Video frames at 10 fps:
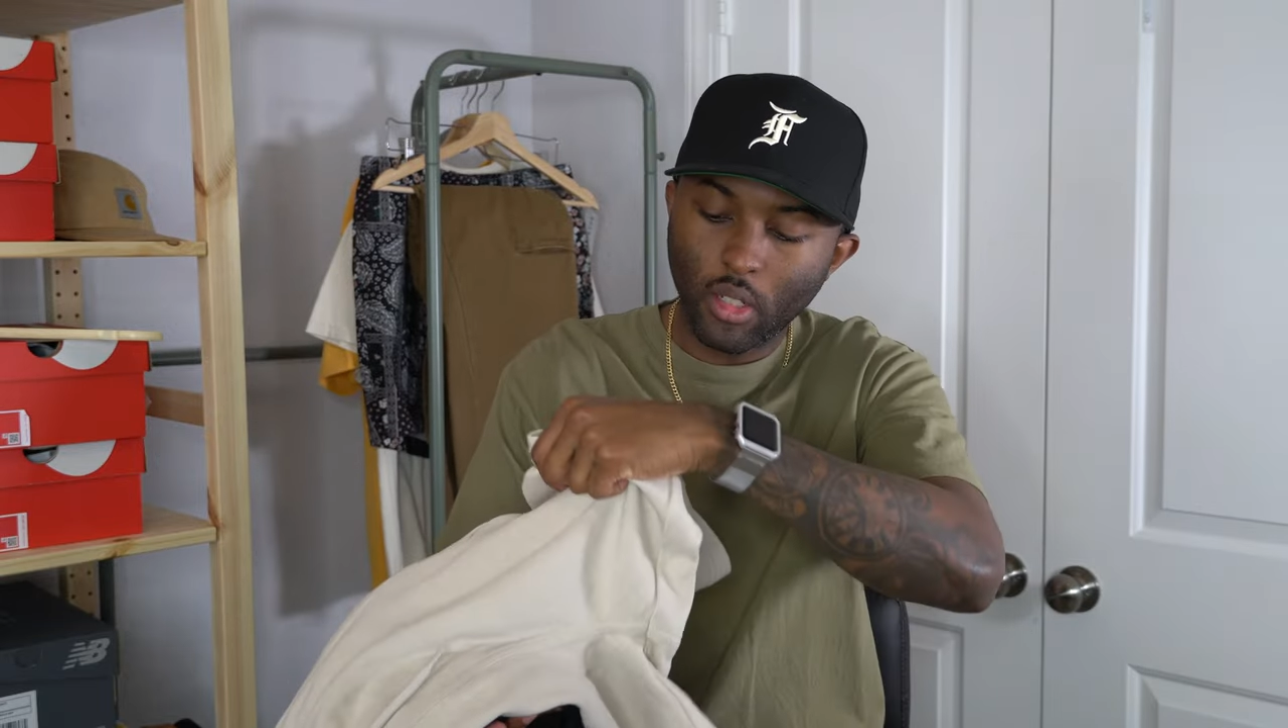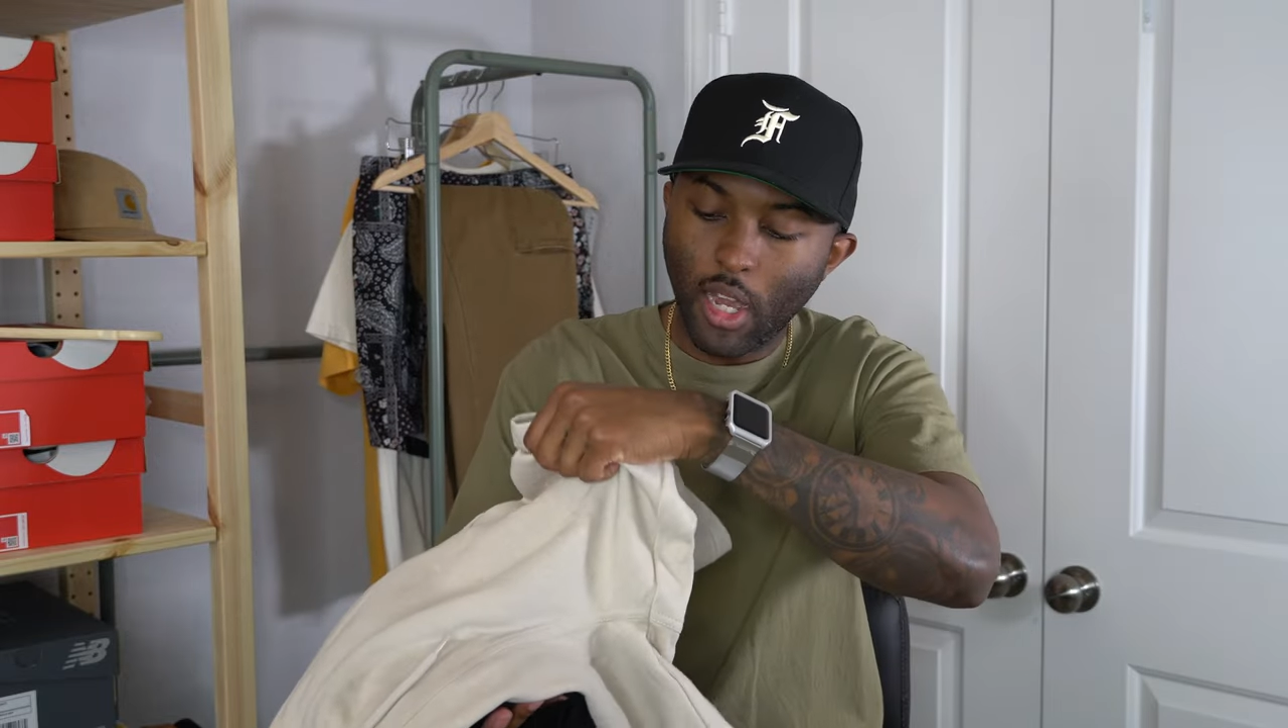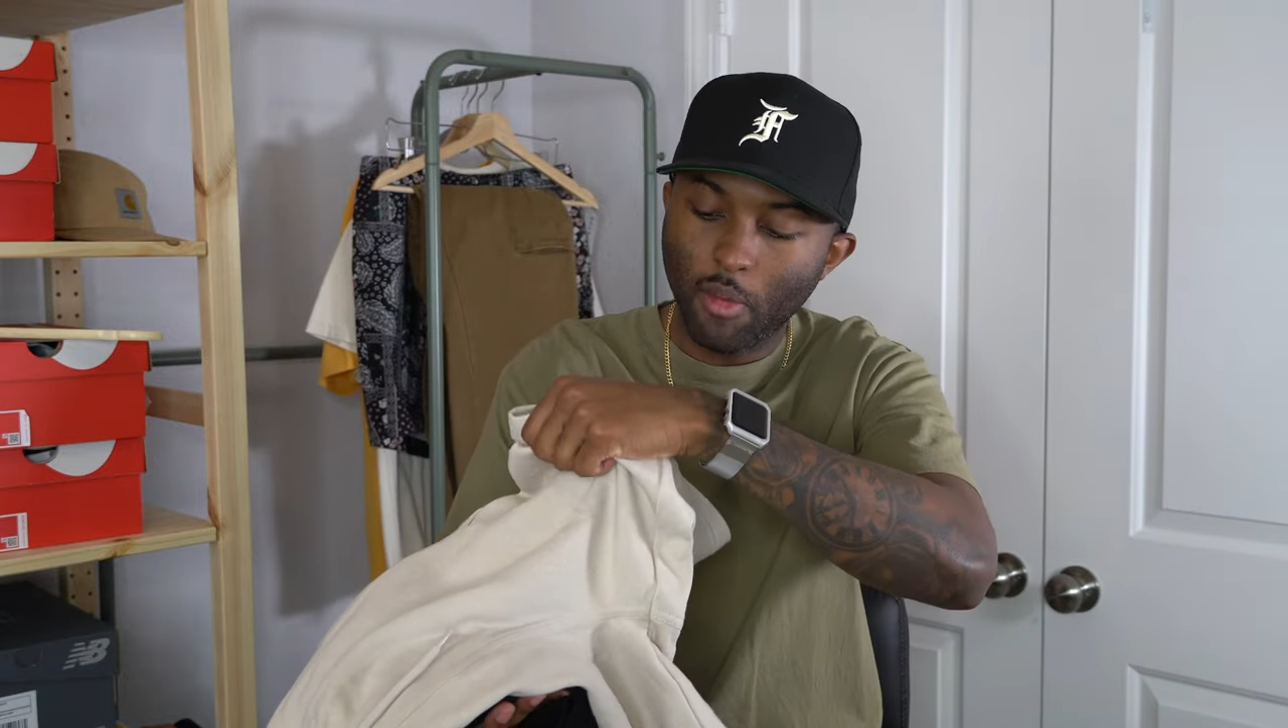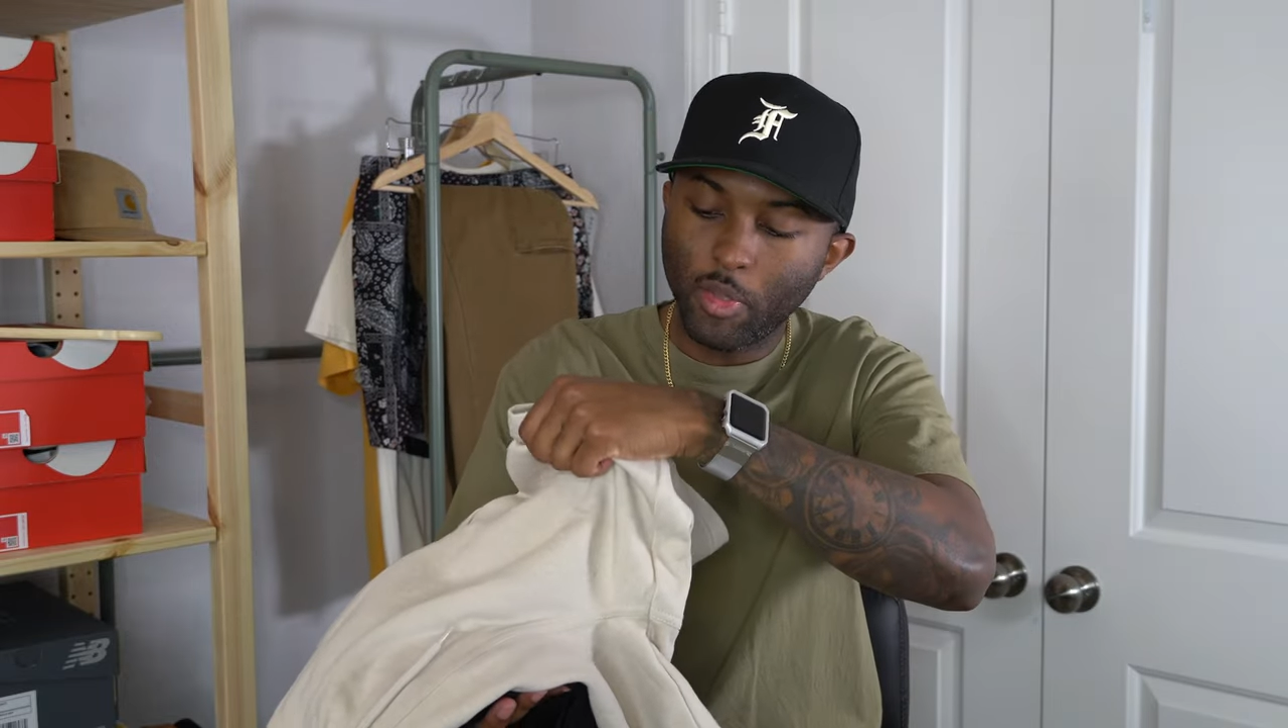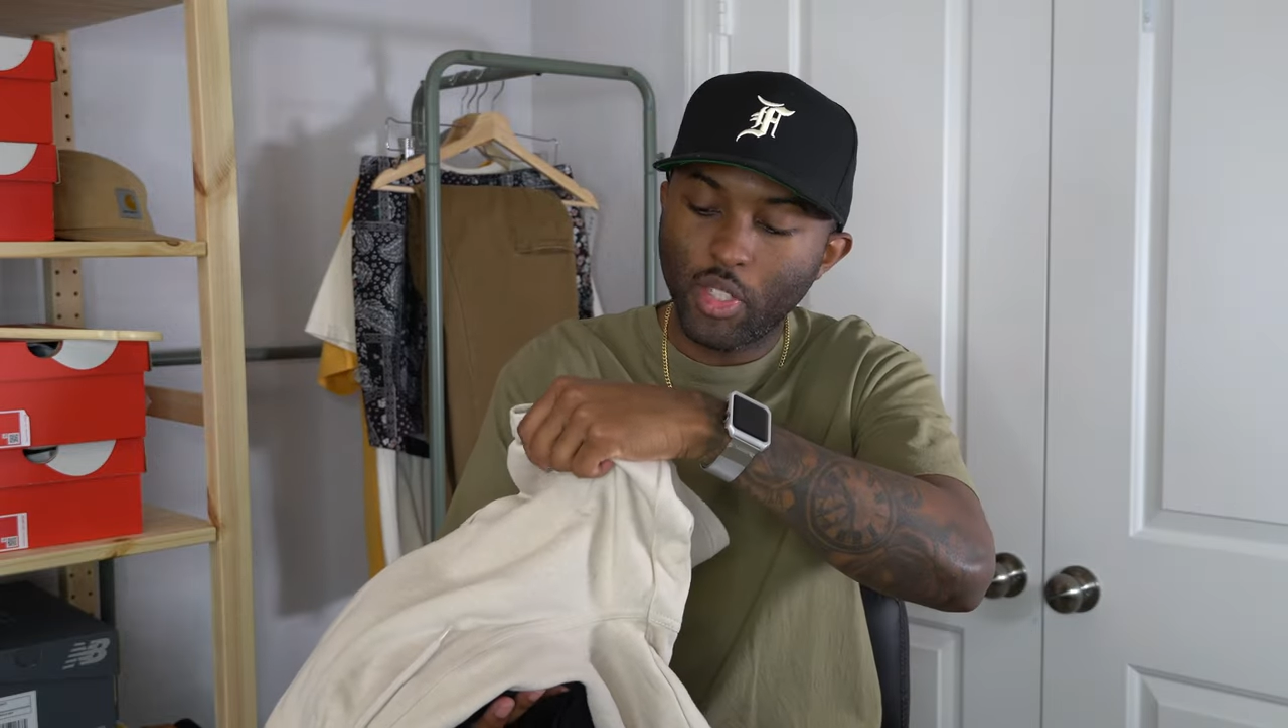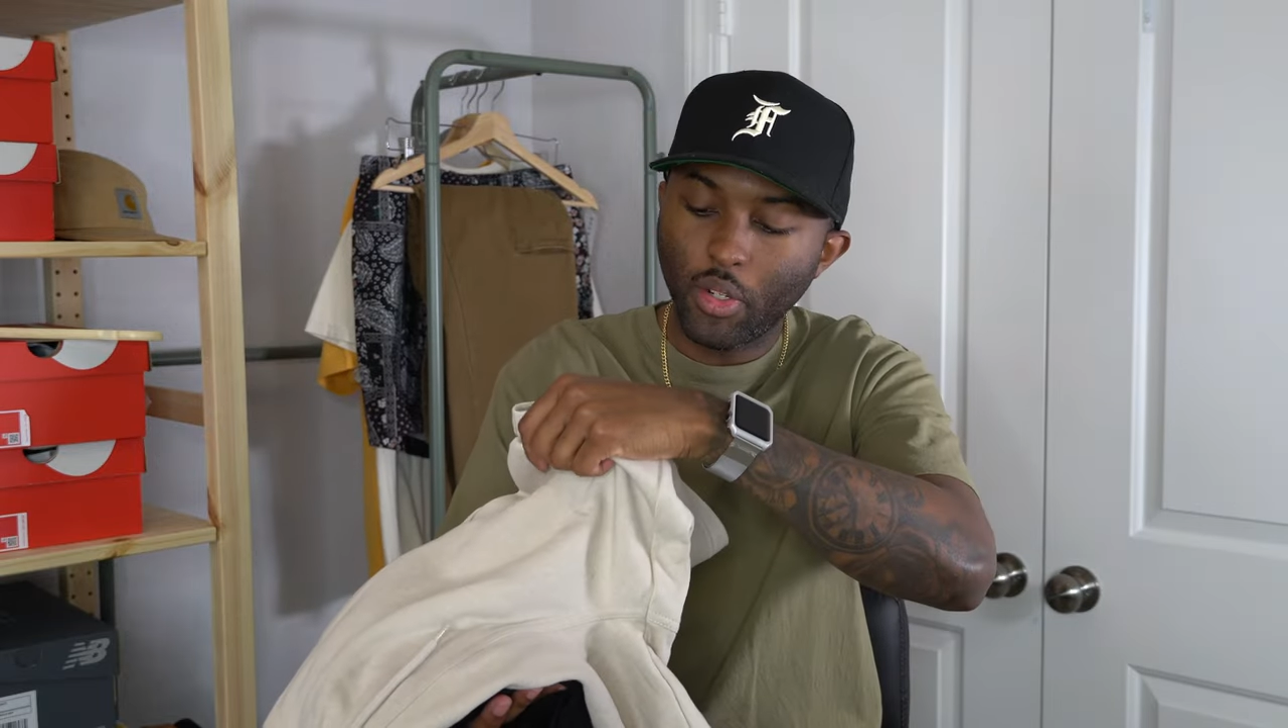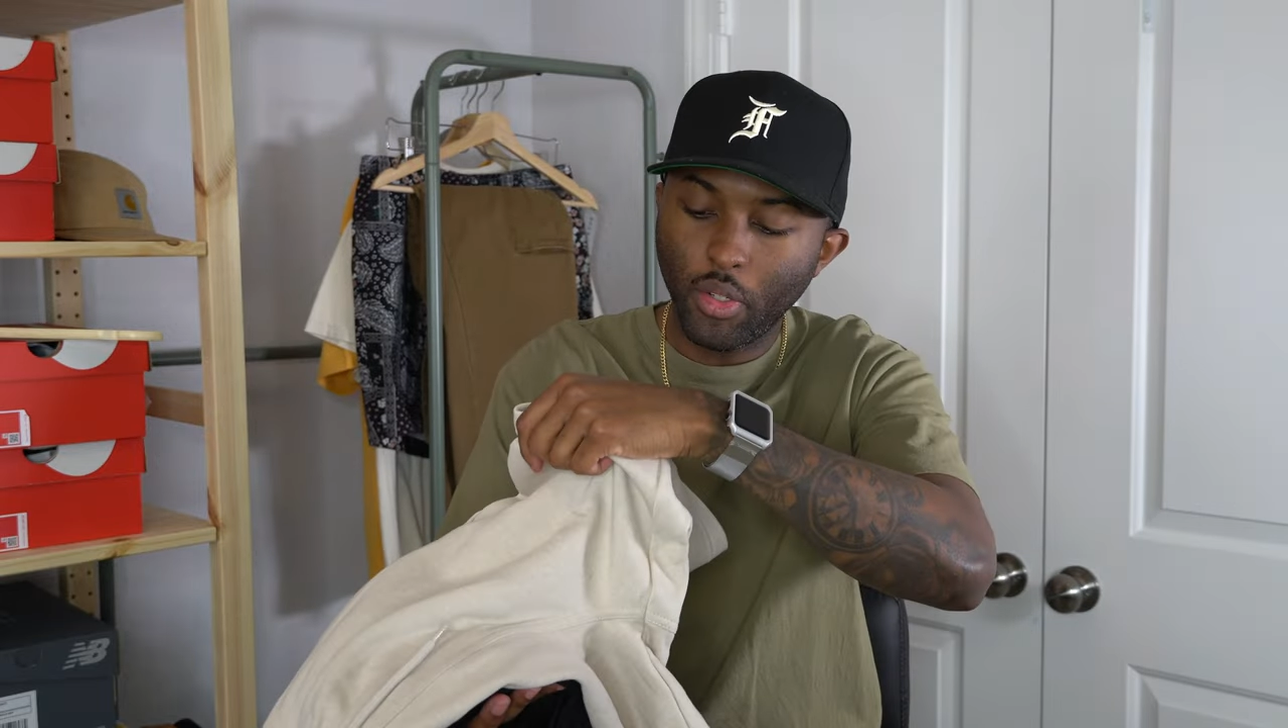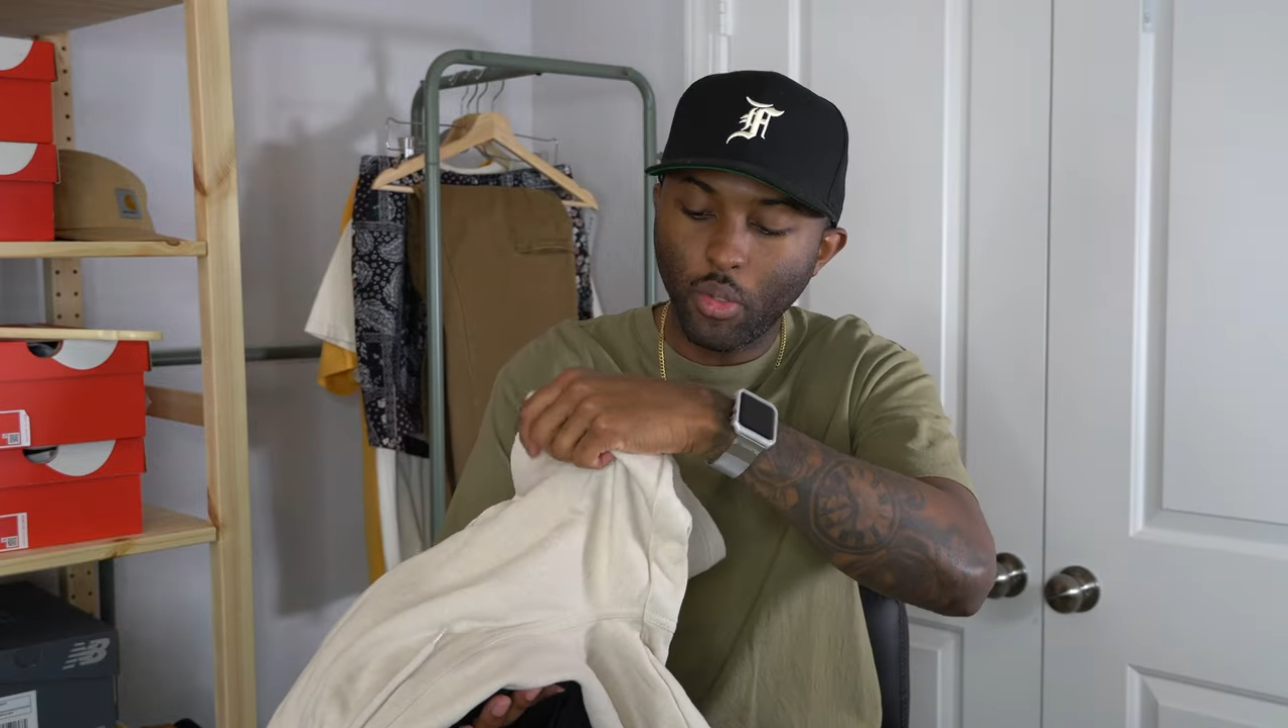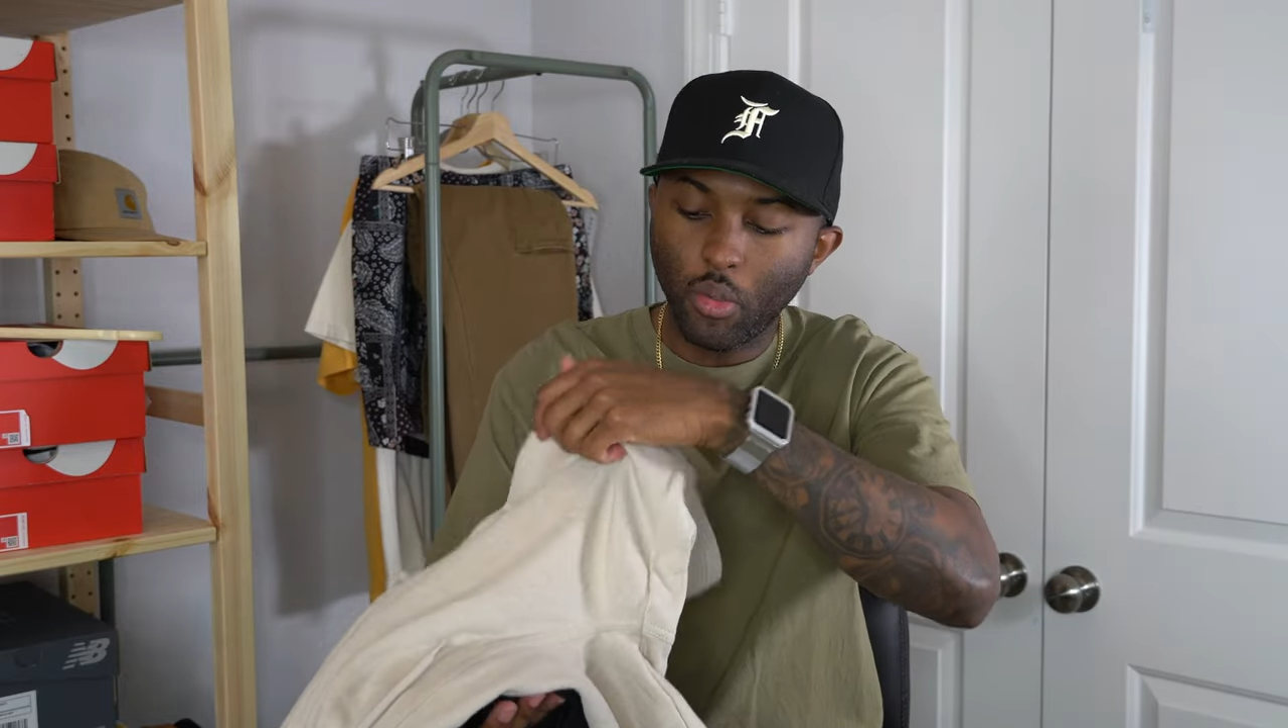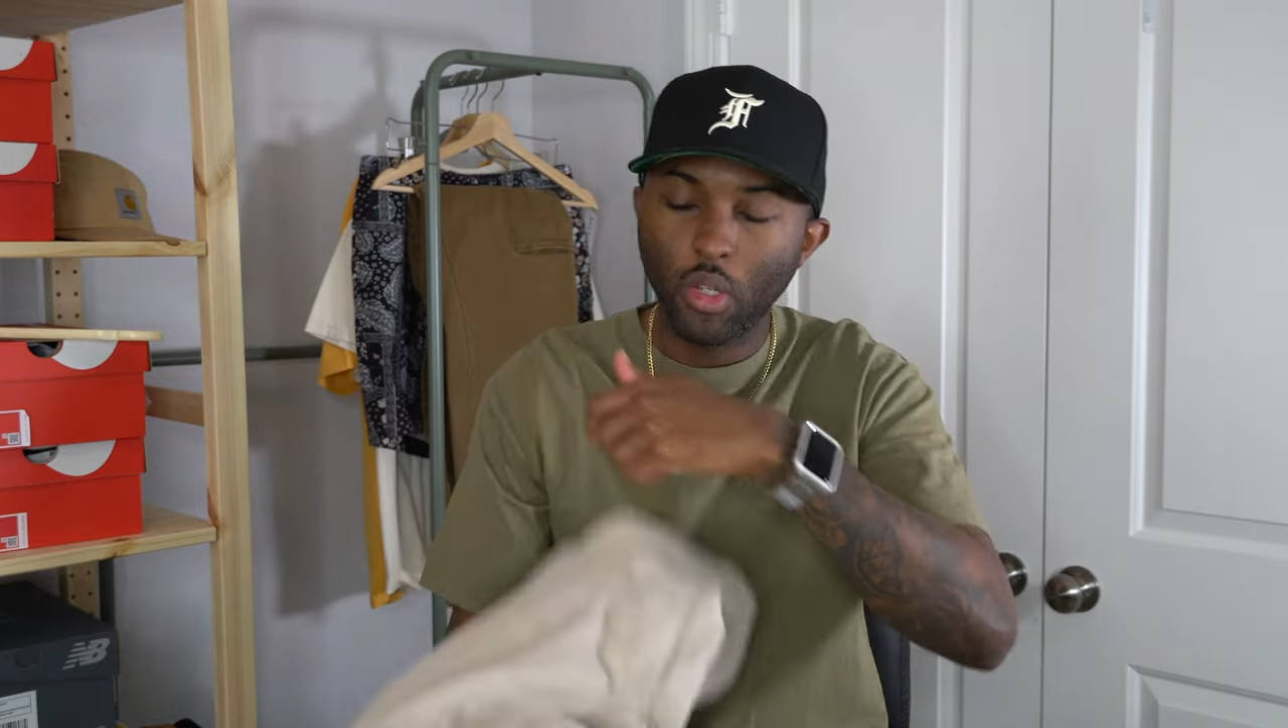cotton
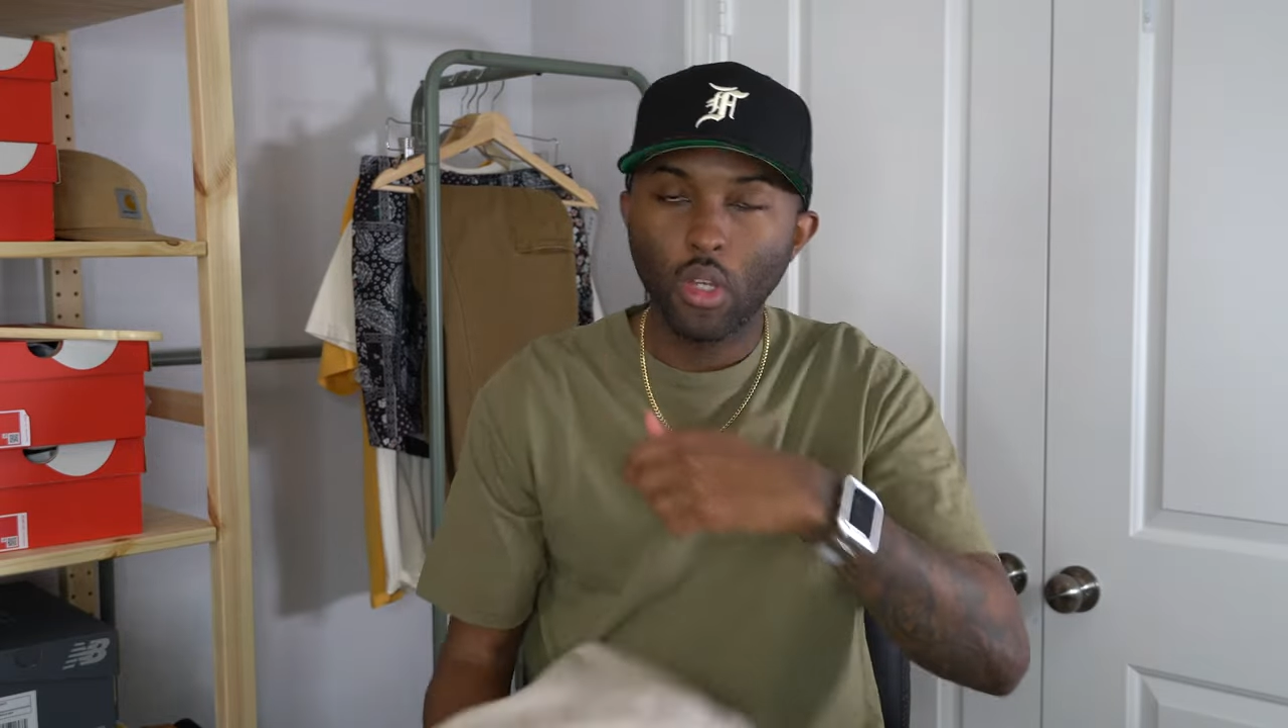material.